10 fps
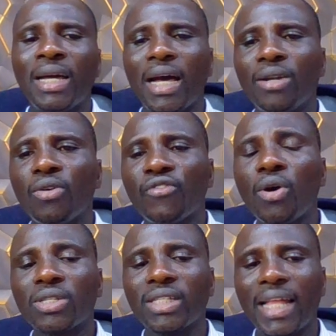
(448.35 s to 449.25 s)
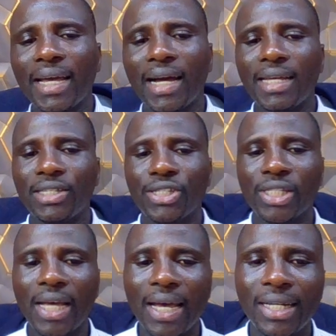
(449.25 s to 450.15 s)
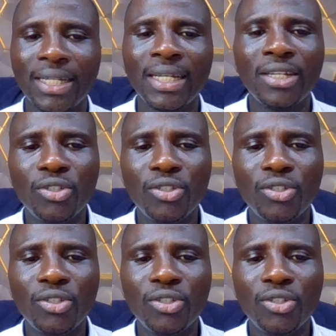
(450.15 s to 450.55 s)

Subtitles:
And of course, like I said,